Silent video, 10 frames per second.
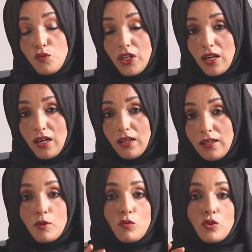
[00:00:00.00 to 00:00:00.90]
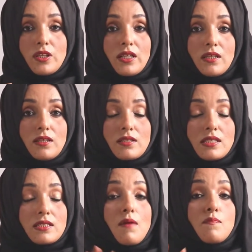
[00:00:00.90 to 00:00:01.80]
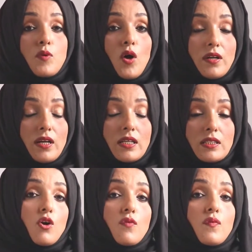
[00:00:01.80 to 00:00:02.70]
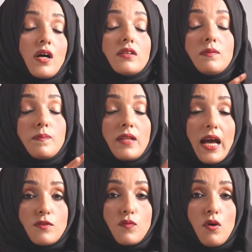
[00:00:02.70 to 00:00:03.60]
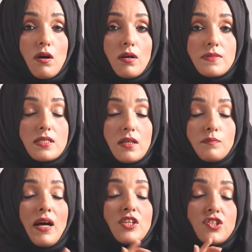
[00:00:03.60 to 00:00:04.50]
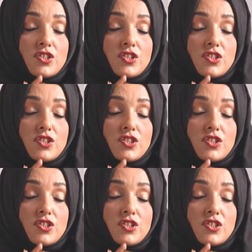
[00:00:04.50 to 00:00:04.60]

we are promoting some product or of other platforms by